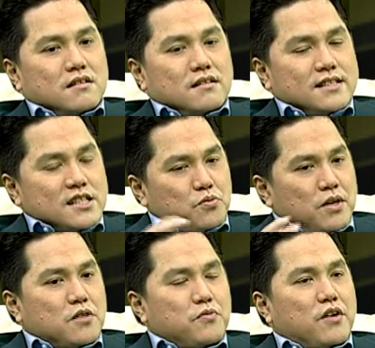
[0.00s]
This is
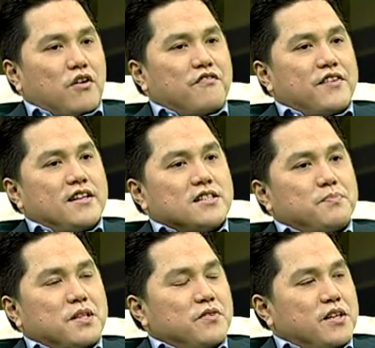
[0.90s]
what we confidence
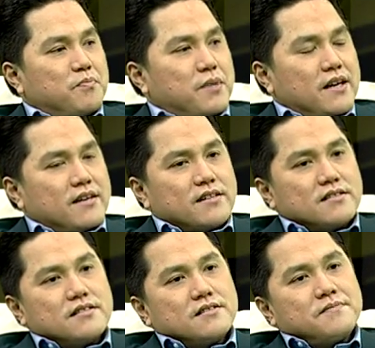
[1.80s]
between the
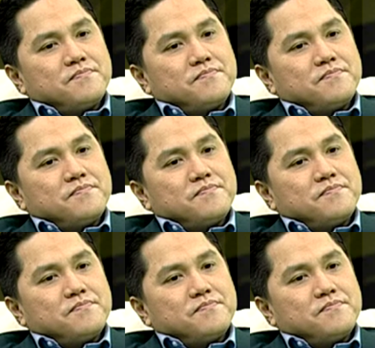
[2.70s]
partners.